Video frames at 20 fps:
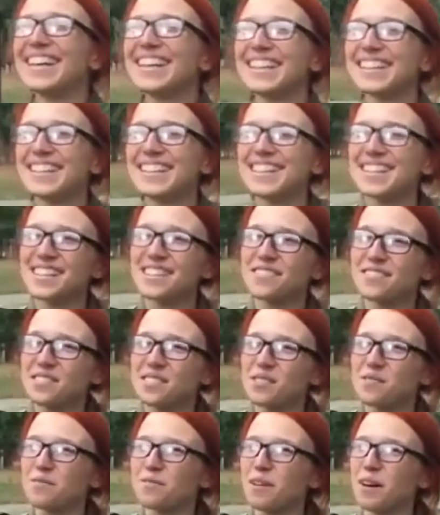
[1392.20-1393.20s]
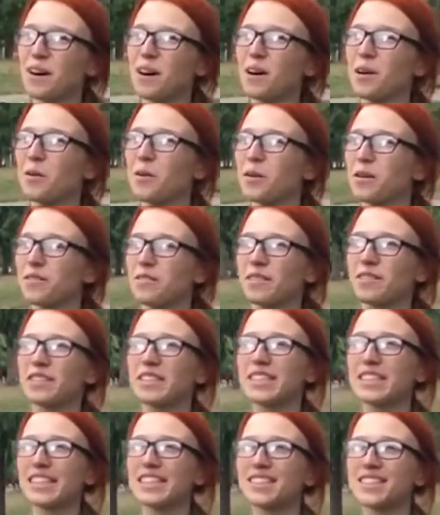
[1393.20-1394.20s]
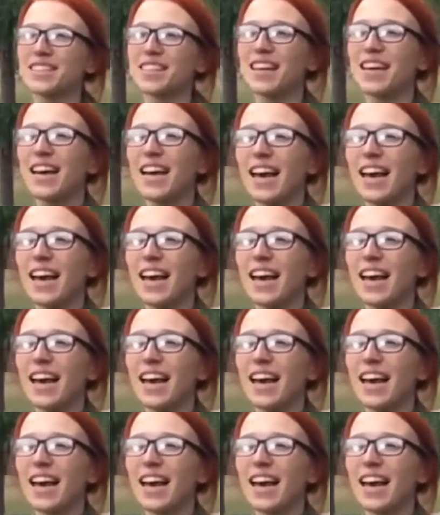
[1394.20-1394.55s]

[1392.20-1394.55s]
this is from our fairy tales.